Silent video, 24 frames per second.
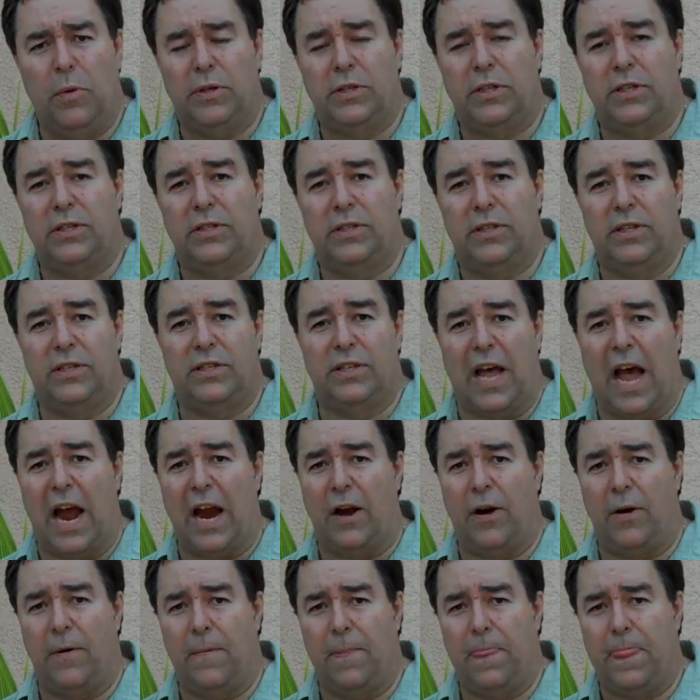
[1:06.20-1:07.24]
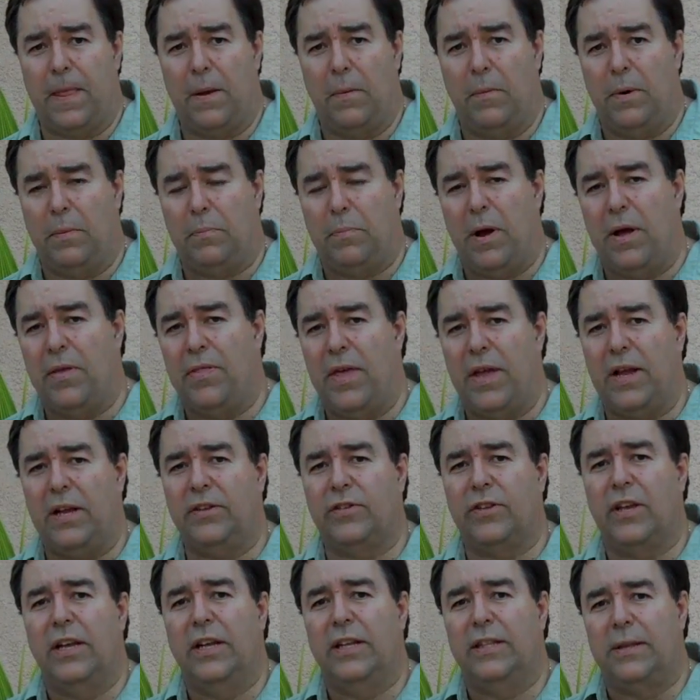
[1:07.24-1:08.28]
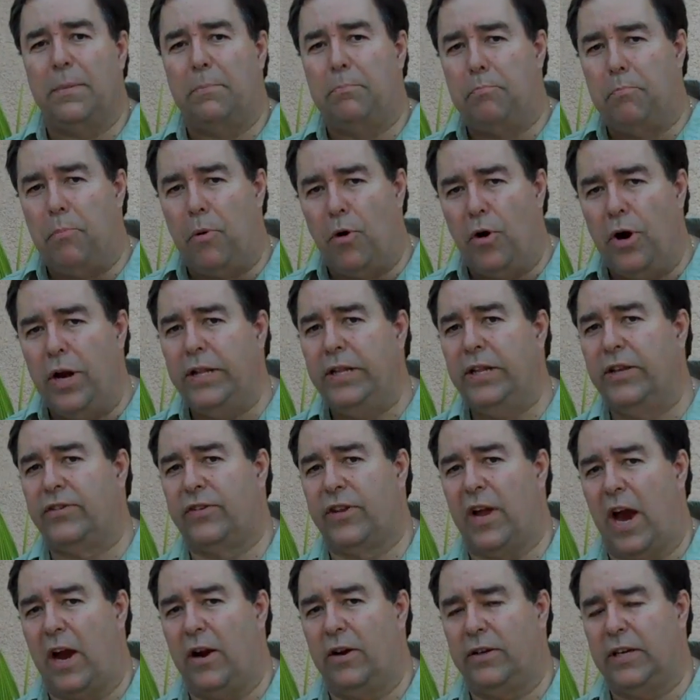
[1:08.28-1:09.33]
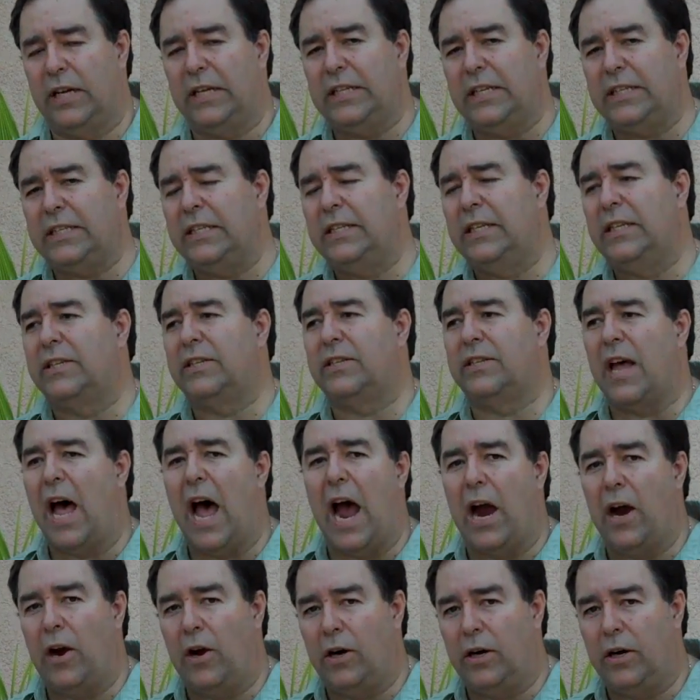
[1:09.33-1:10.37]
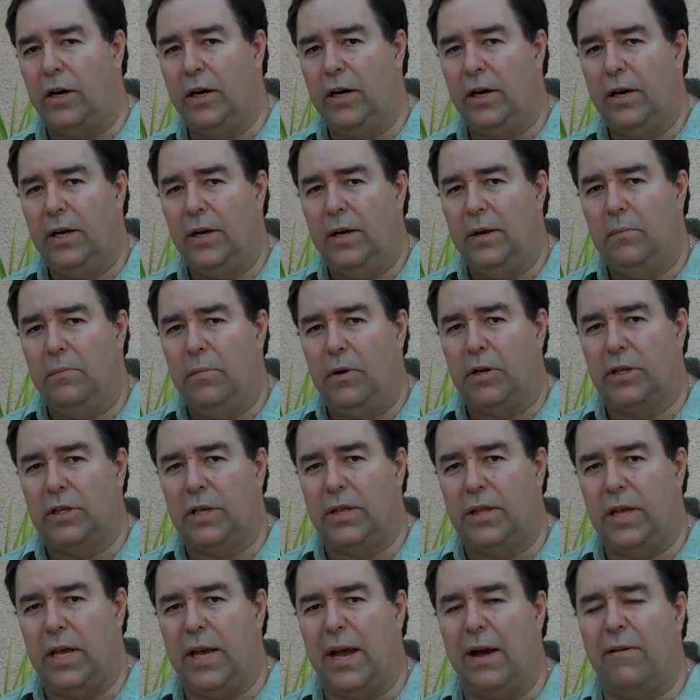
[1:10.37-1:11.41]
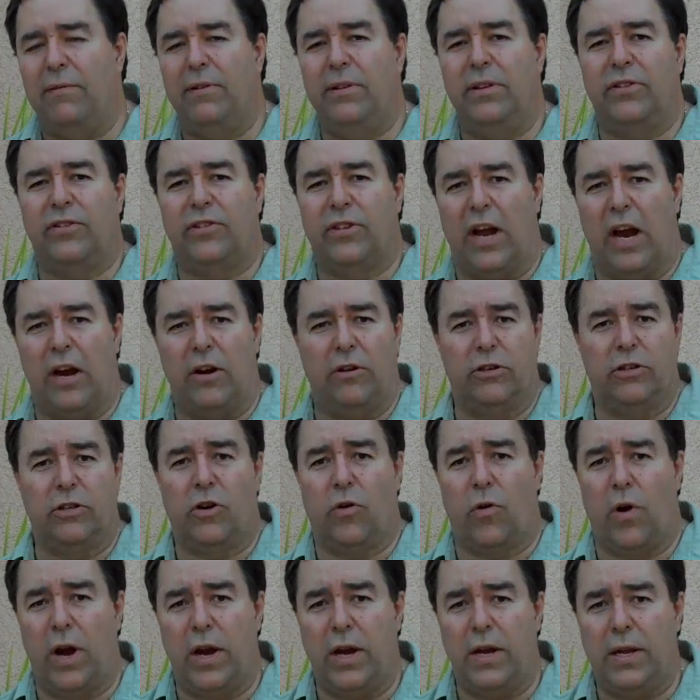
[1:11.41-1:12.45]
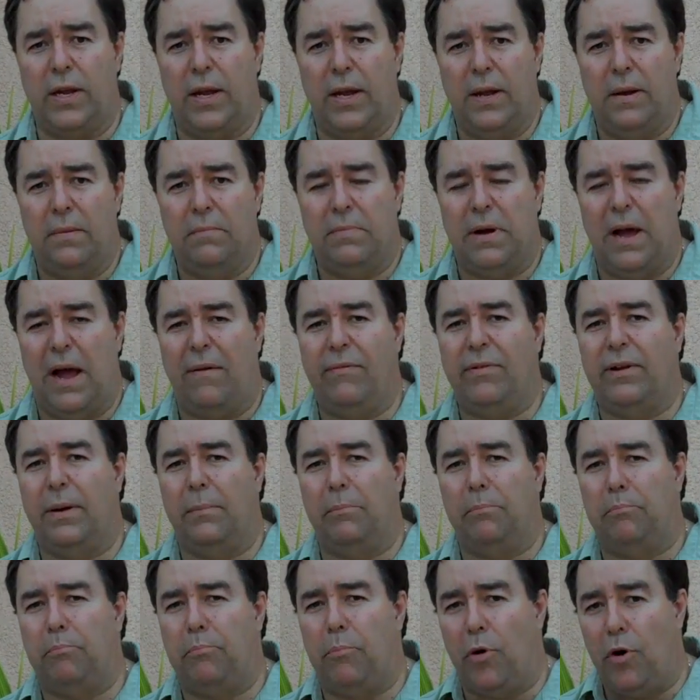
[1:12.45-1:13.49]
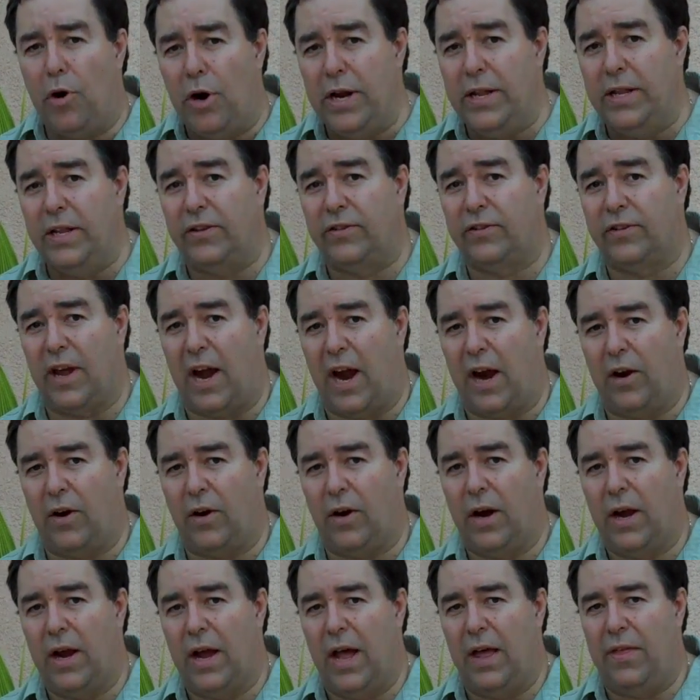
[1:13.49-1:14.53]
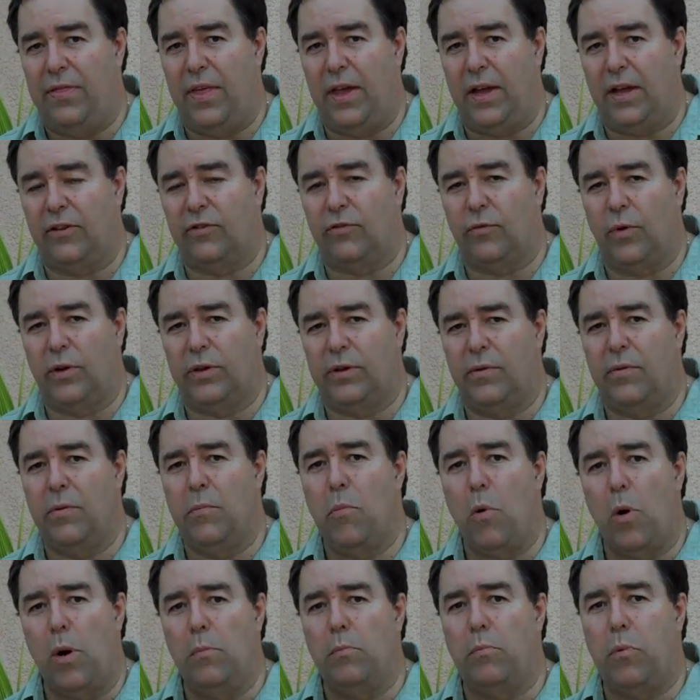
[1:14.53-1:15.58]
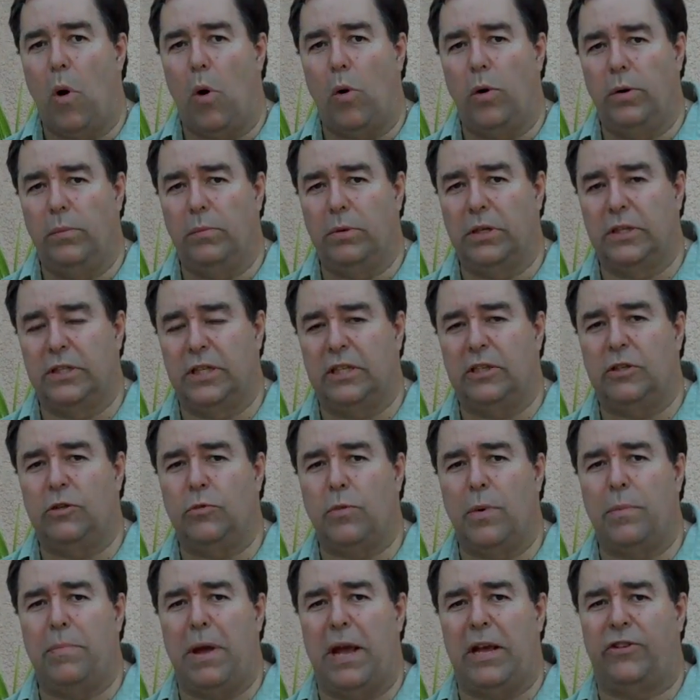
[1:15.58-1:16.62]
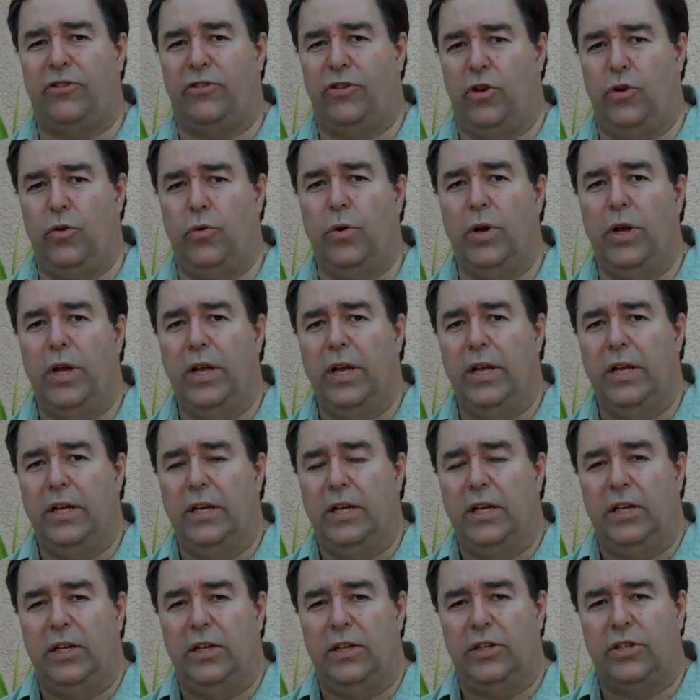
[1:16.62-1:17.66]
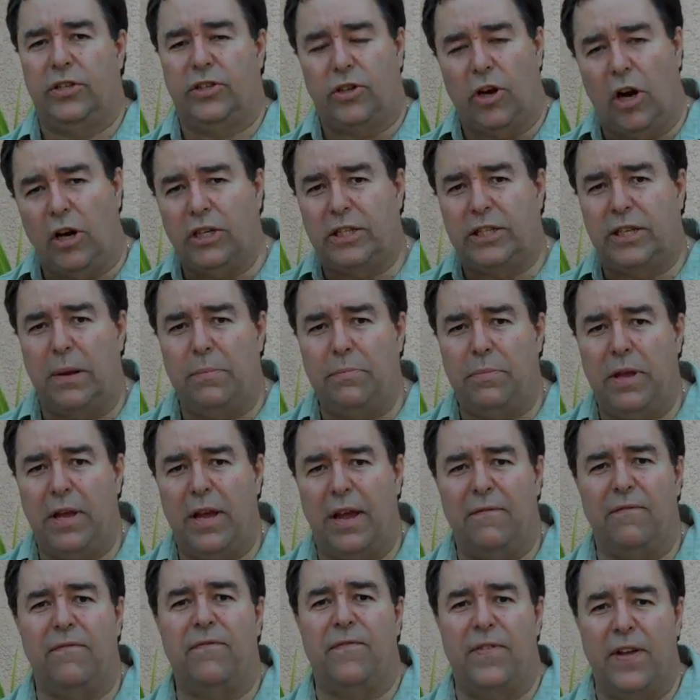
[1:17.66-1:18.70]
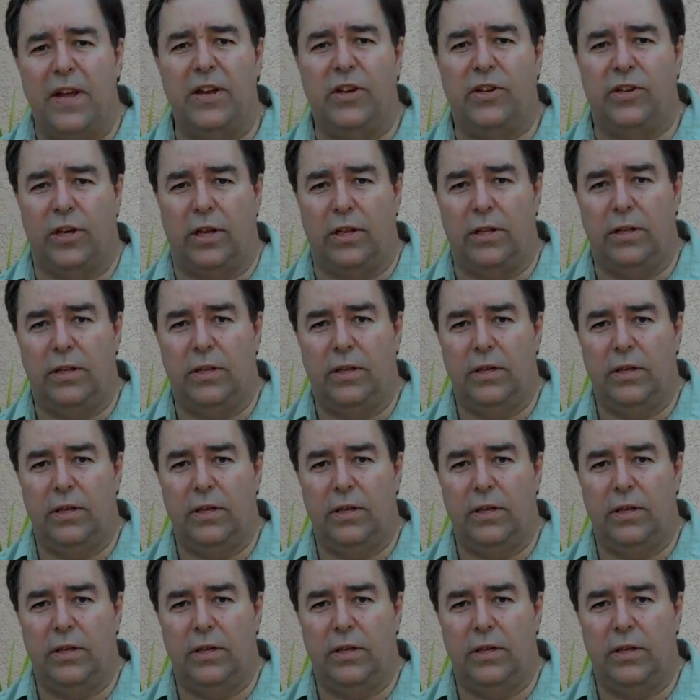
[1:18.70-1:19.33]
which is desire. But I think it's the burning desire. Not just a desire, because I think having a desire is great, but having a burning desire, I think, is what's even more important, because this is what makes you start something and finish it.